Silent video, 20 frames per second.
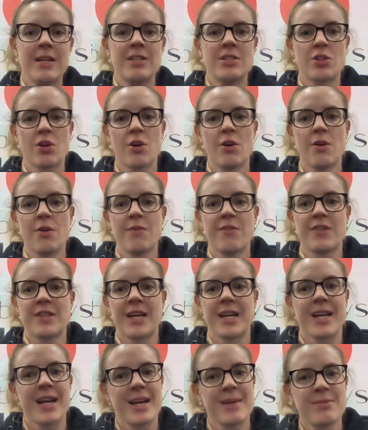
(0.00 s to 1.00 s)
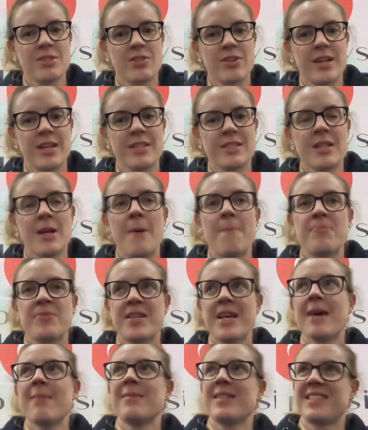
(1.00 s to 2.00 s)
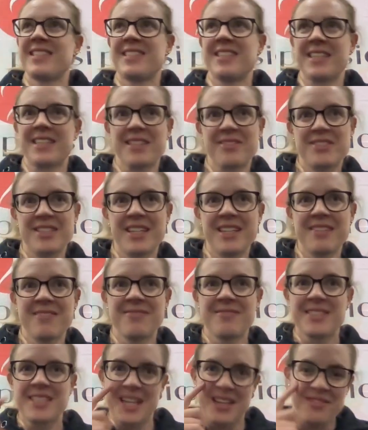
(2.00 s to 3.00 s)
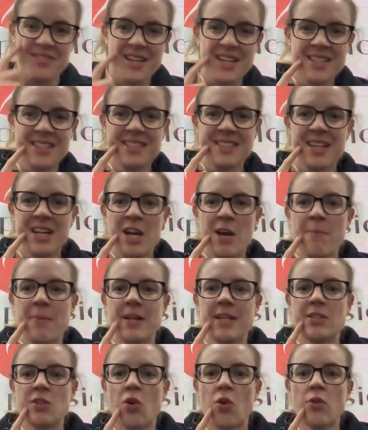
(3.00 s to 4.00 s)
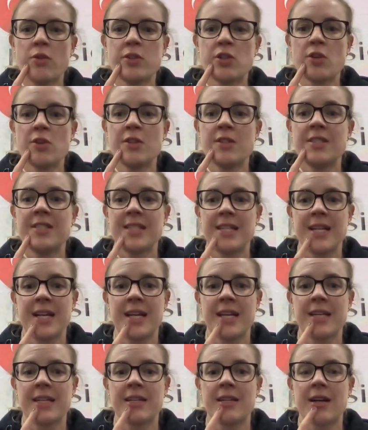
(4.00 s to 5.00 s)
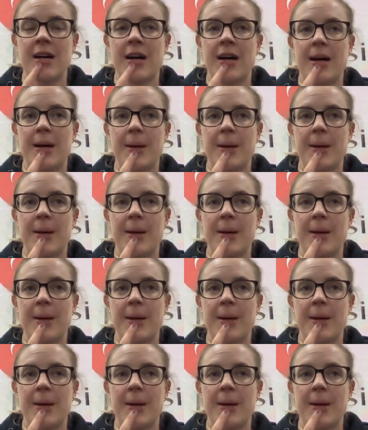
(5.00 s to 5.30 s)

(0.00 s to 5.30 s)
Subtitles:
So for like hamstrings, it's deadlifting, sad face, but it's also sitting,